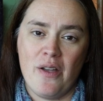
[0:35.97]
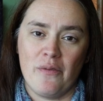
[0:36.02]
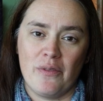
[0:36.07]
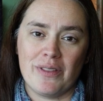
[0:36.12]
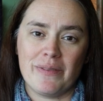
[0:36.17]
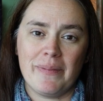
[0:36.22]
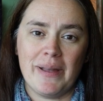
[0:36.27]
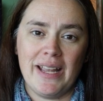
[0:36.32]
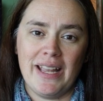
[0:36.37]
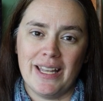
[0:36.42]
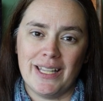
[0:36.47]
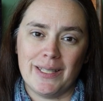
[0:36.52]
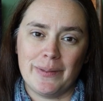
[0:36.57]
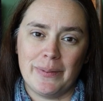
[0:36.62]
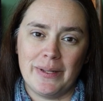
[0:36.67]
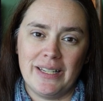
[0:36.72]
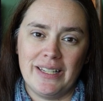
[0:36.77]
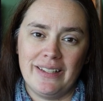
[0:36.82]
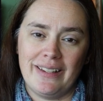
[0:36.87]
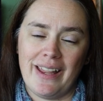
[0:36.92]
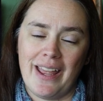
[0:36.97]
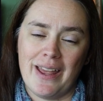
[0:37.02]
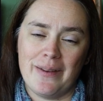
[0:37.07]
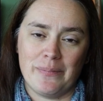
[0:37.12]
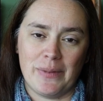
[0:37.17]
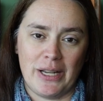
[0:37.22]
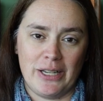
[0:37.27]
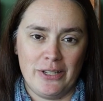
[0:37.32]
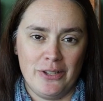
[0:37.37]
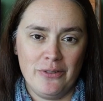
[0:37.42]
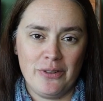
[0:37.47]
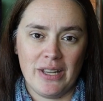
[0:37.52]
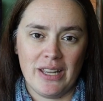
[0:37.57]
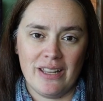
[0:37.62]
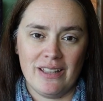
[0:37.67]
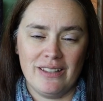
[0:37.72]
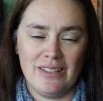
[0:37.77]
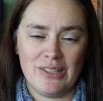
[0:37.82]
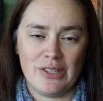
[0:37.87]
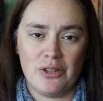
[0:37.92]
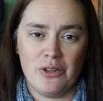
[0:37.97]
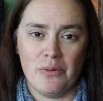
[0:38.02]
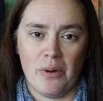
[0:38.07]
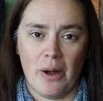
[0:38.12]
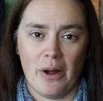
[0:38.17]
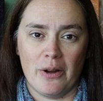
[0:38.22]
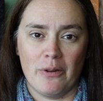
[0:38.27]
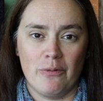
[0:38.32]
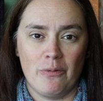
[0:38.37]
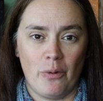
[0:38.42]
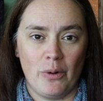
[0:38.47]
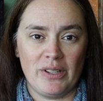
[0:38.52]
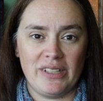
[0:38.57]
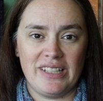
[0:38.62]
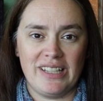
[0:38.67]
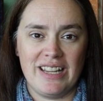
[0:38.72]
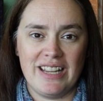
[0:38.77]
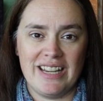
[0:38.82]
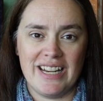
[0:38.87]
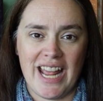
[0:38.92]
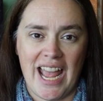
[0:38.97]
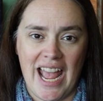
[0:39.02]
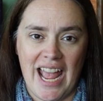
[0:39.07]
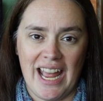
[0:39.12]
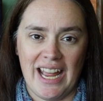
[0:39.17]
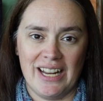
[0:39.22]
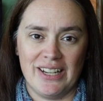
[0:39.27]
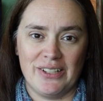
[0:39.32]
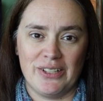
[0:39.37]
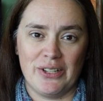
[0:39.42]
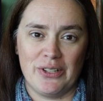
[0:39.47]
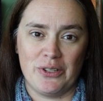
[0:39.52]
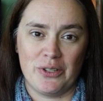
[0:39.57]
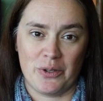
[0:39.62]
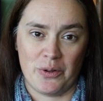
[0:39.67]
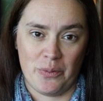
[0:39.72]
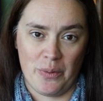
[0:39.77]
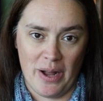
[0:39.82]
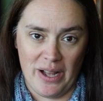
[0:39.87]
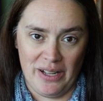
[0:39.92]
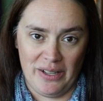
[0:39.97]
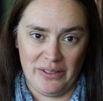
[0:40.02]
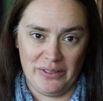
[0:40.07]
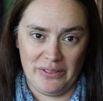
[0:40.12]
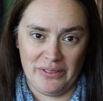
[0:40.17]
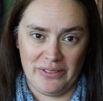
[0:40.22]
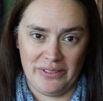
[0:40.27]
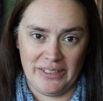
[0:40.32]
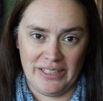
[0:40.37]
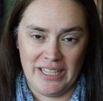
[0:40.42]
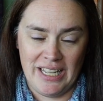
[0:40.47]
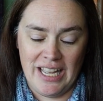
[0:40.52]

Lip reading: with my husband and my two kids who are 14 and 12.